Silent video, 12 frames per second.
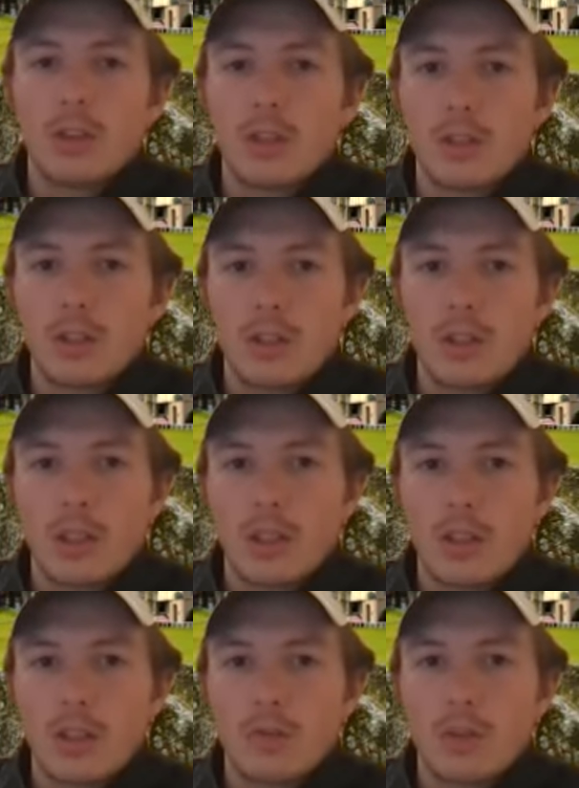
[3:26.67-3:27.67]
It's
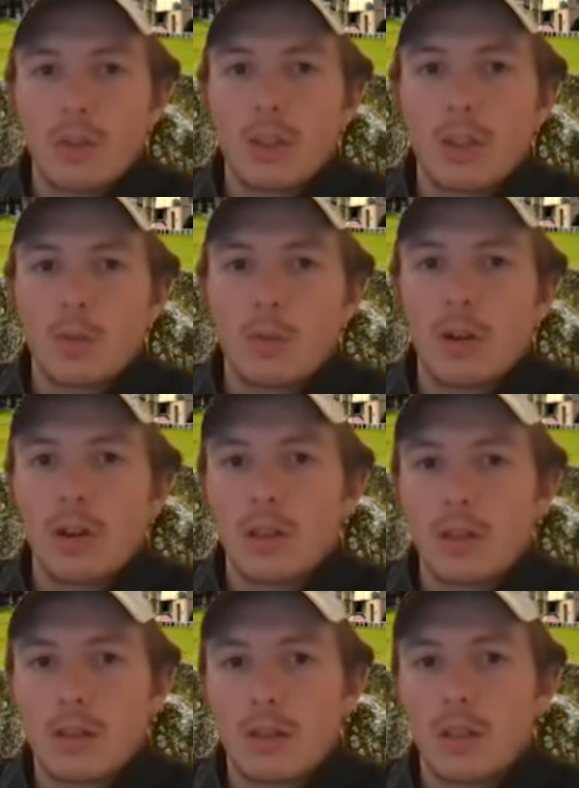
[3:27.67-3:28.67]
really an
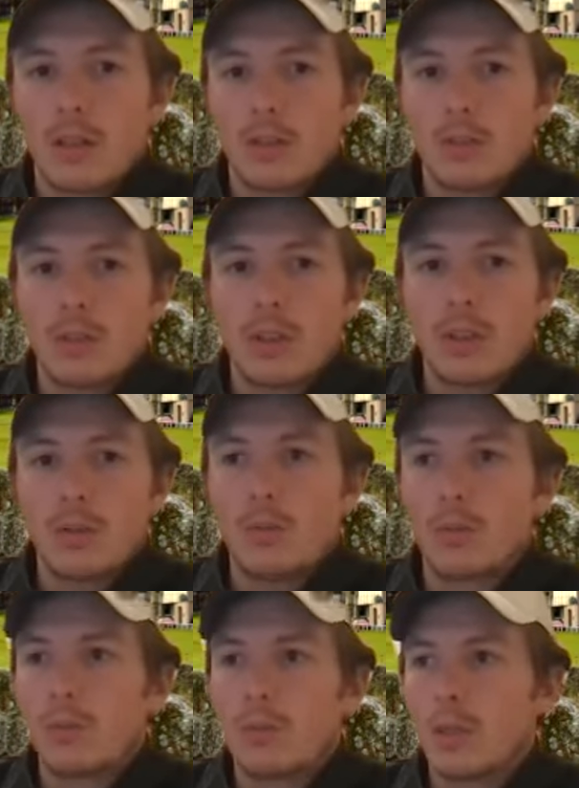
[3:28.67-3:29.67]
experience, and it's something that you
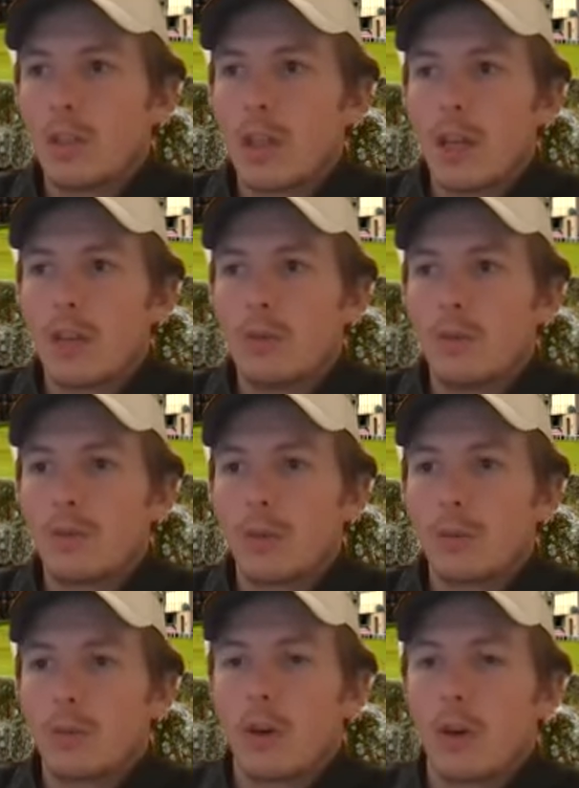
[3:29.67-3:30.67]
get
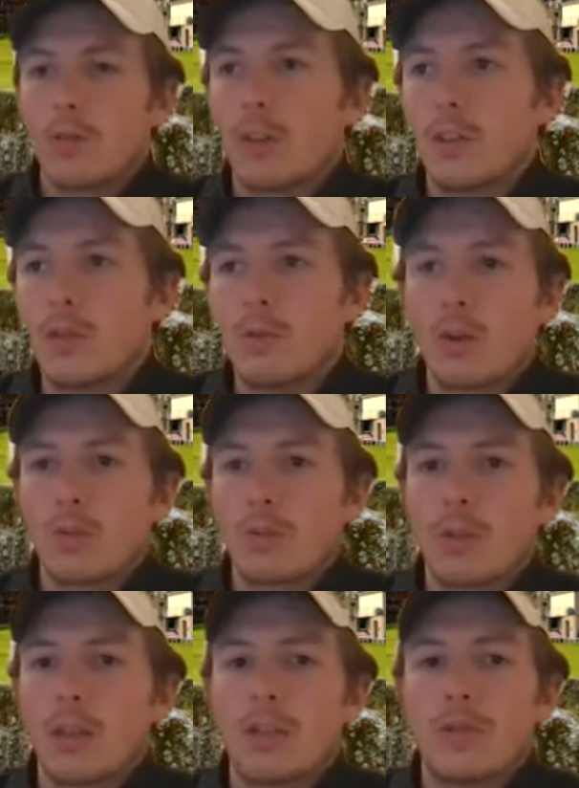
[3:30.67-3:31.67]
from golf that you don't
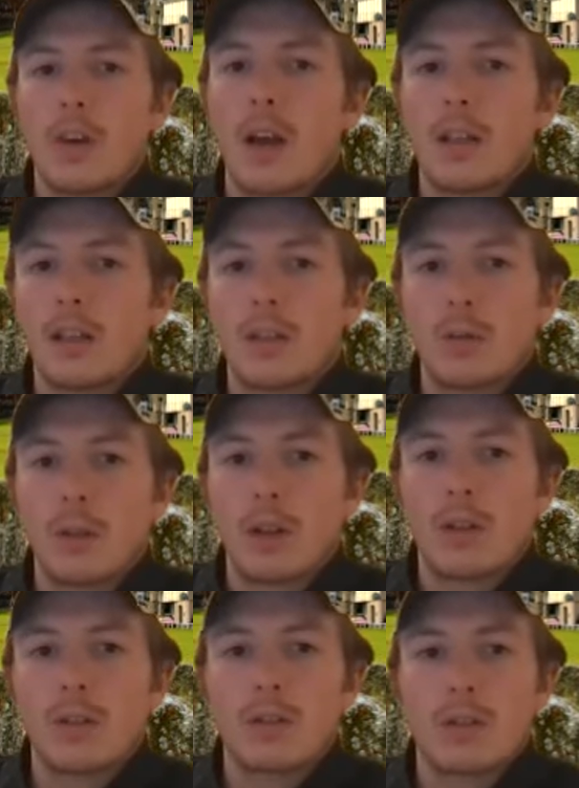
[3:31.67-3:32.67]
really find anywhere
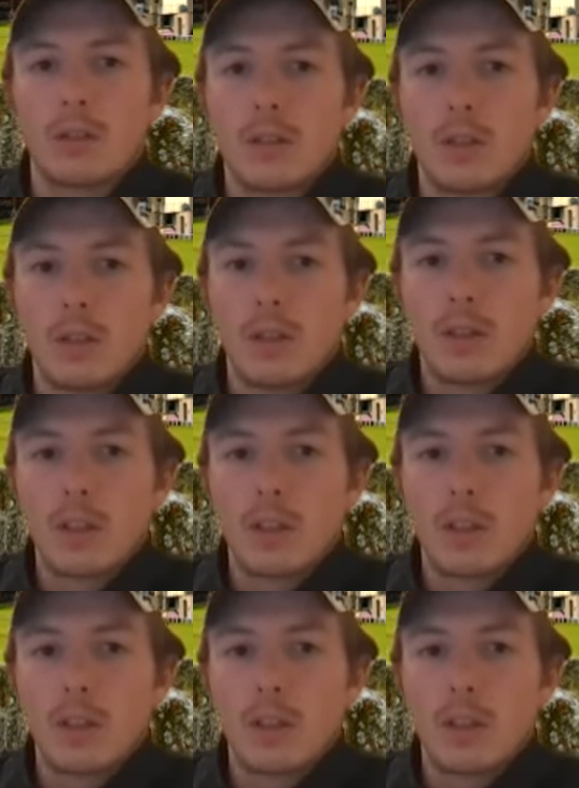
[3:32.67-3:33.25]
else, right.